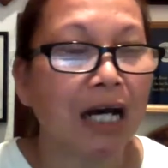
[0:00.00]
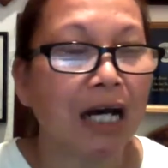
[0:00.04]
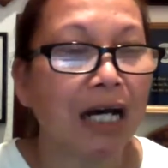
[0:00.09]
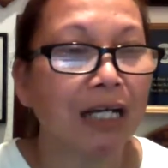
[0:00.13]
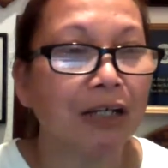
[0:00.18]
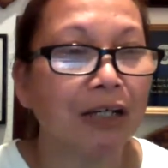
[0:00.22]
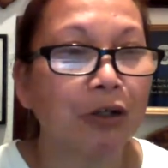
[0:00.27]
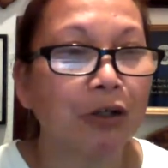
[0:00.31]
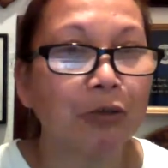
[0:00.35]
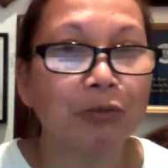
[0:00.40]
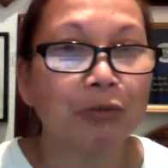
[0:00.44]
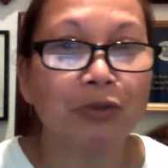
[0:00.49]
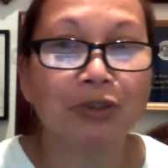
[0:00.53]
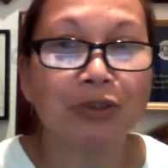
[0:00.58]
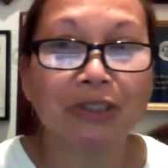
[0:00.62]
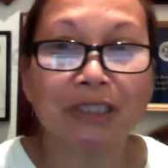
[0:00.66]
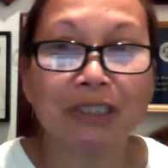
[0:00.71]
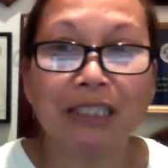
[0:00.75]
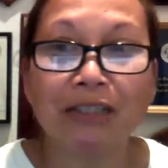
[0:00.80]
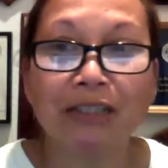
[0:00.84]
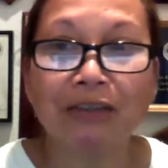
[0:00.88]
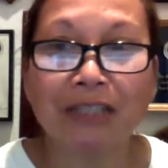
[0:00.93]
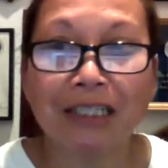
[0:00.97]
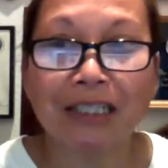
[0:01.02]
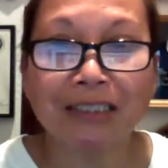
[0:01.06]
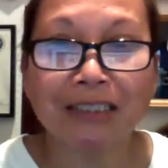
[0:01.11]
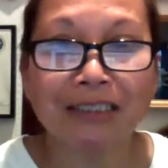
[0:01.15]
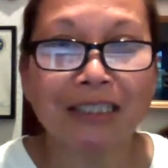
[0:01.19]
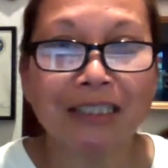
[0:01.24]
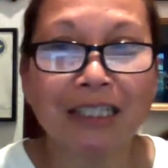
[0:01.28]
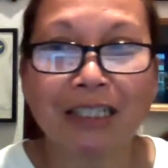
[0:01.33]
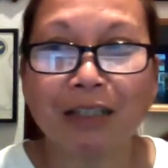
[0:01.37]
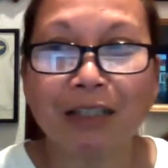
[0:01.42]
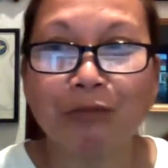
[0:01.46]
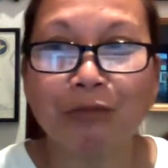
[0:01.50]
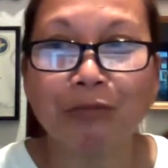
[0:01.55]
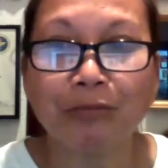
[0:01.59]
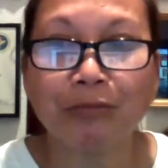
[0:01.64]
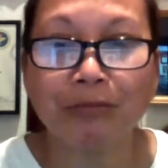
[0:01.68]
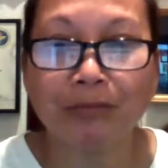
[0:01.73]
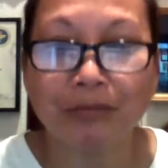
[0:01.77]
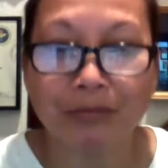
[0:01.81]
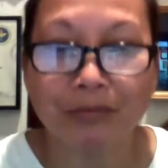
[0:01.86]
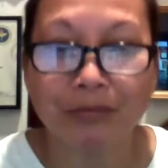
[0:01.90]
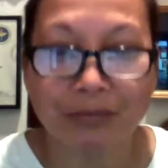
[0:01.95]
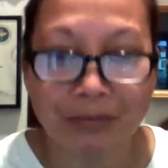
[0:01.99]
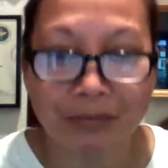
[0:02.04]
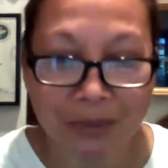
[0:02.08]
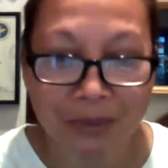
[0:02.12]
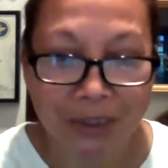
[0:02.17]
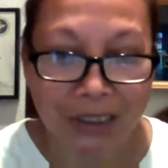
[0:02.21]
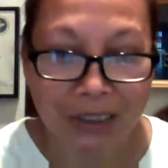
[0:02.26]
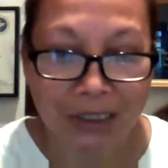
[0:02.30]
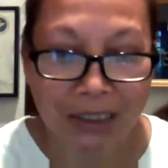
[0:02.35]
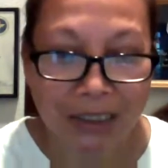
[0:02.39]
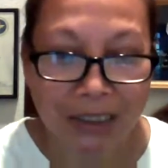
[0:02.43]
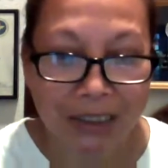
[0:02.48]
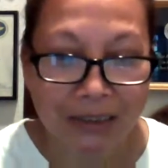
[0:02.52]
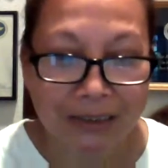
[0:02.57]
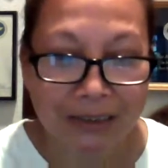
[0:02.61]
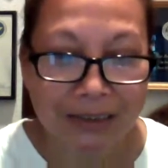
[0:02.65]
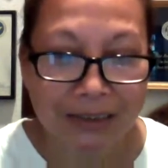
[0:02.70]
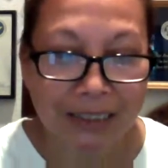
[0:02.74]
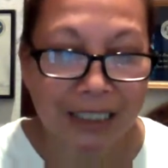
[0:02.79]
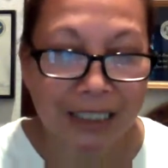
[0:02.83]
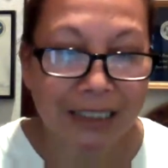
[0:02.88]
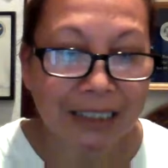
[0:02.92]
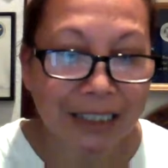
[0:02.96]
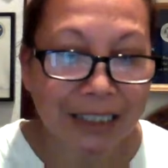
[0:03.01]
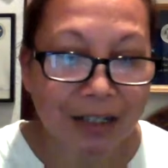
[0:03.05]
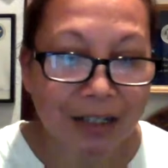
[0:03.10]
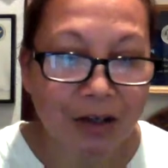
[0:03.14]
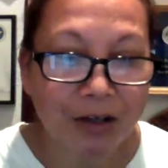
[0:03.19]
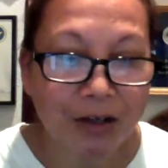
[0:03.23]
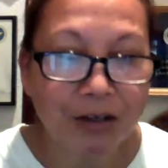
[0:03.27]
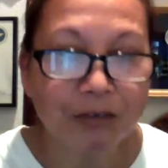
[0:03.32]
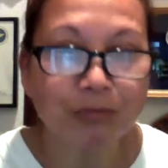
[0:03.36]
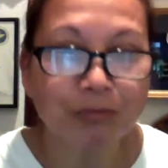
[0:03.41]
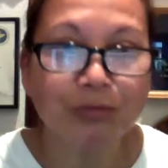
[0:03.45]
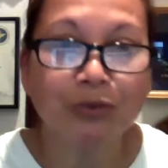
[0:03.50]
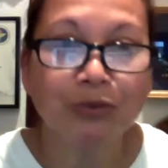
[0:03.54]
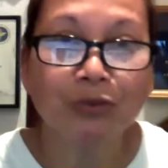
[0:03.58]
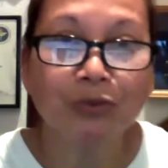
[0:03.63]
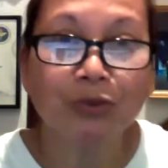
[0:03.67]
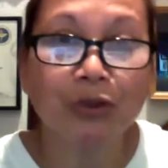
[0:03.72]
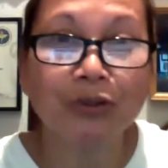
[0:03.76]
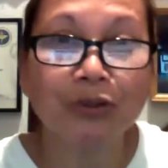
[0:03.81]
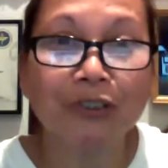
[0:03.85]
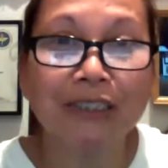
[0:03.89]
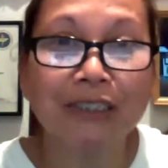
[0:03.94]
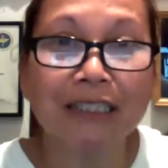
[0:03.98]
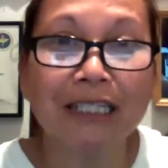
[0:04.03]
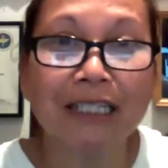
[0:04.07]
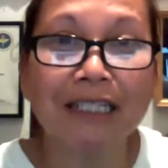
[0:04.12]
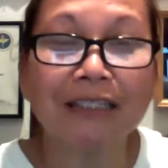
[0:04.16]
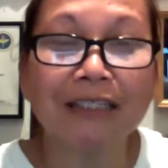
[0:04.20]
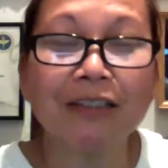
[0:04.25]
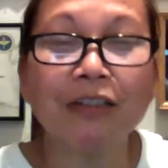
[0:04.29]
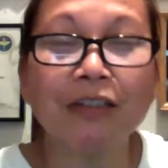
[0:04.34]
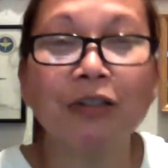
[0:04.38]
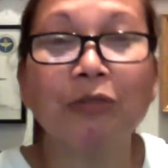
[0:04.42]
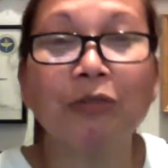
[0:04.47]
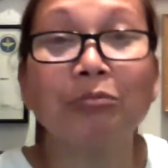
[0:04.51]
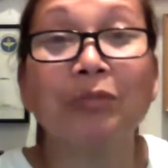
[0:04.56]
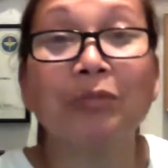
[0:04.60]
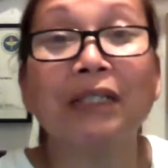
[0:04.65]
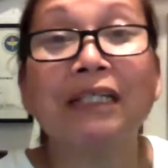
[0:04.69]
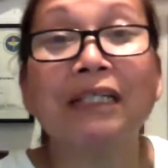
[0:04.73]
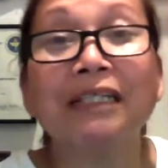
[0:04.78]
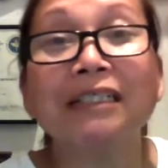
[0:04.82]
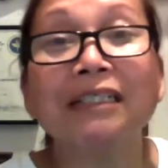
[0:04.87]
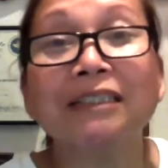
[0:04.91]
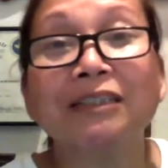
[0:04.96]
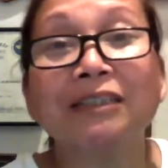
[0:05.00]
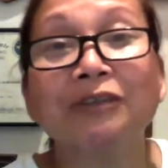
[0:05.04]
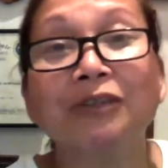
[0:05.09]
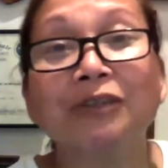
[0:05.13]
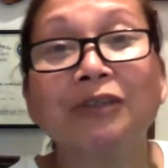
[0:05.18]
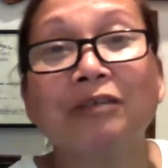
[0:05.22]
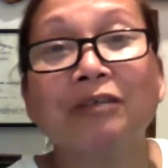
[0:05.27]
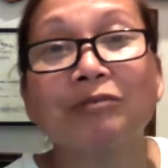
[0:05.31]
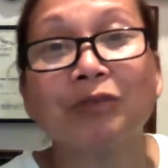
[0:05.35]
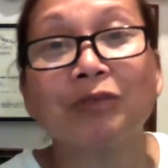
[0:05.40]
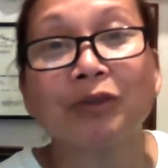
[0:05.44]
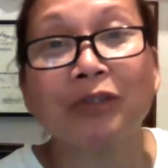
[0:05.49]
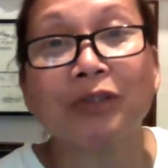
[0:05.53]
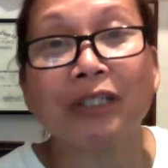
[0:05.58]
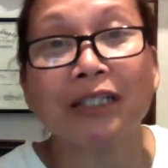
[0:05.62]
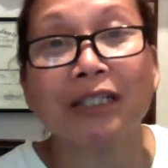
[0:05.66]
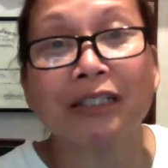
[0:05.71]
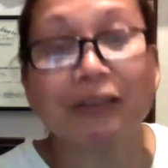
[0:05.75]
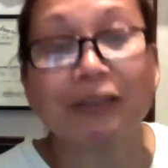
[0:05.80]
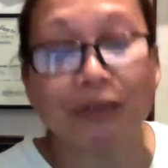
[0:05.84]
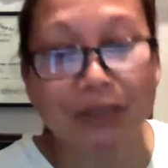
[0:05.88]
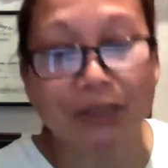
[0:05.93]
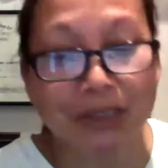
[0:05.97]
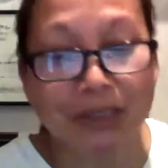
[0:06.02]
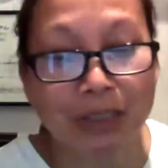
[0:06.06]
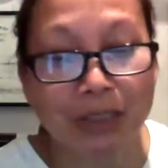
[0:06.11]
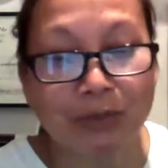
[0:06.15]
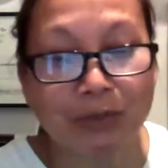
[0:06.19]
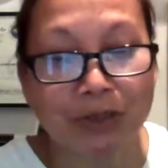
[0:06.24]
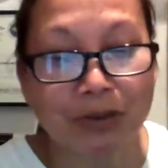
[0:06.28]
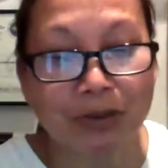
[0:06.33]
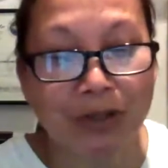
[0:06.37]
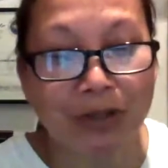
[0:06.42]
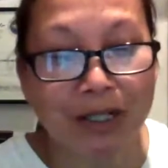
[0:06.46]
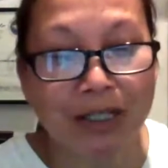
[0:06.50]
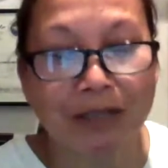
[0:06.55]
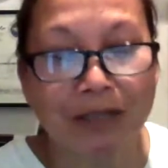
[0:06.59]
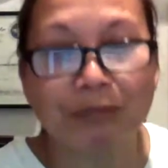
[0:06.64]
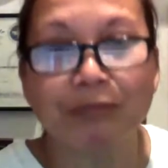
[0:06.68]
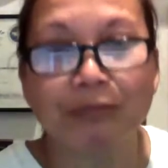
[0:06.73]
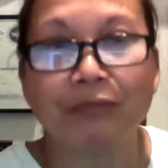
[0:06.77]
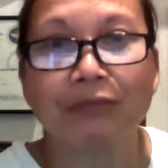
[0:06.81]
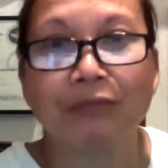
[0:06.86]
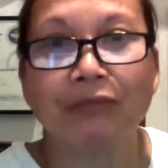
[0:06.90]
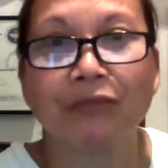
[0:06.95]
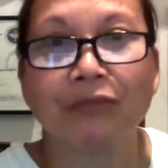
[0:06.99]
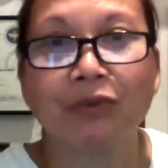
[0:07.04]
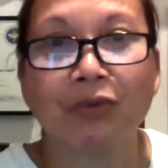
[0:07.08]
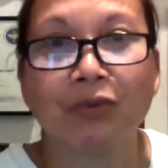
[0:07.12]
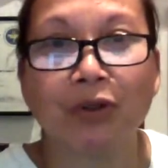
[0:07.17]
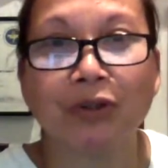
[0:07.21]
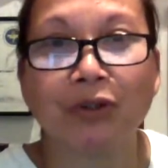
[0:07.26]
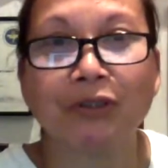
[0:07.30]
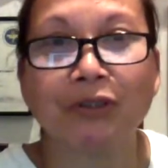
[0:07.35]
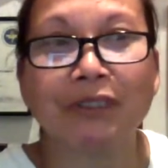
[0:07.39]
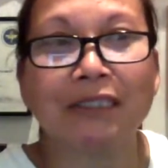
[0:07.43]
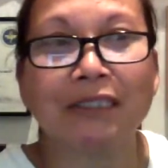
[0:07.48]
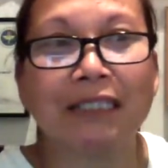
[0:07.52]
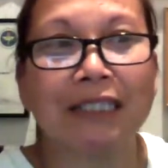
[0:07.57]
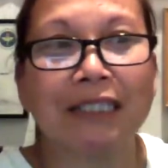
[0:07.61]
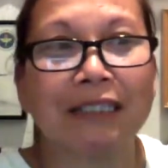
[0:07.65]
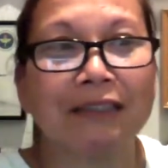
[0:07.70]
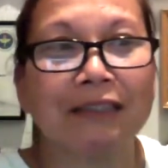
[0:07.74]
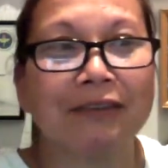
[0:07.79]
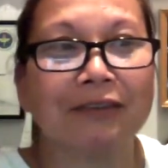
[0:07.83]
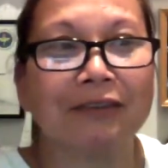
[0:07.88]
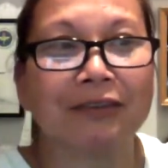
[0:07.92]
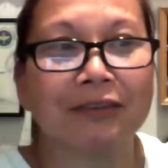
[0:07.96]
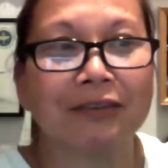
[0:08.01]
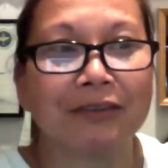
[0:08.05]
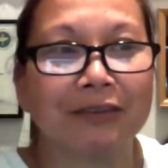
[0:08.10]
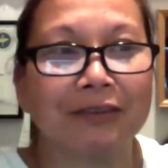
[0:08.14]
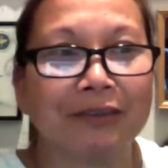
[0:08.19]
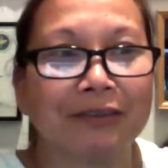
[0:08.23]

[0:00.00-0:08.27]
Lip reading: I hope to see you next time. Signing off, Rose Gegner. Please do not forget to subscribe. Rose Gegner.